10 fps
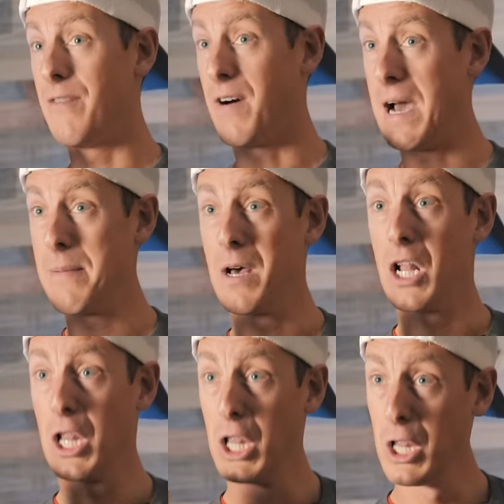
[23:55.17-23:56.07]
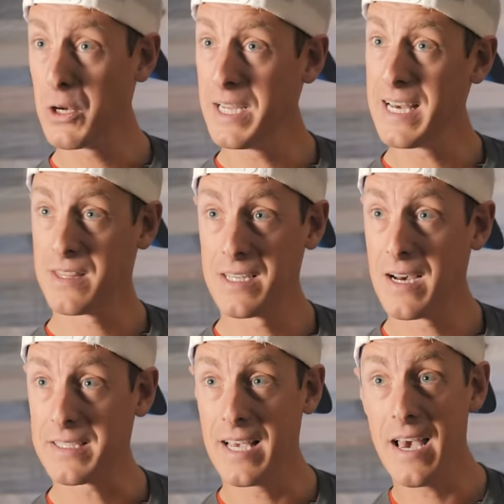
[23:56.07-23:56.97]
If I'm looking at the
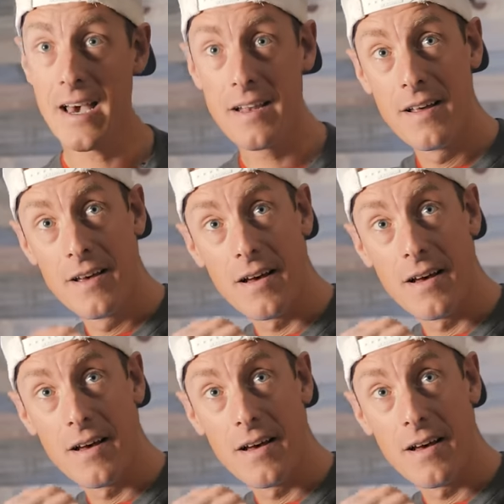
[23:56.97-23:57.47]
duck's head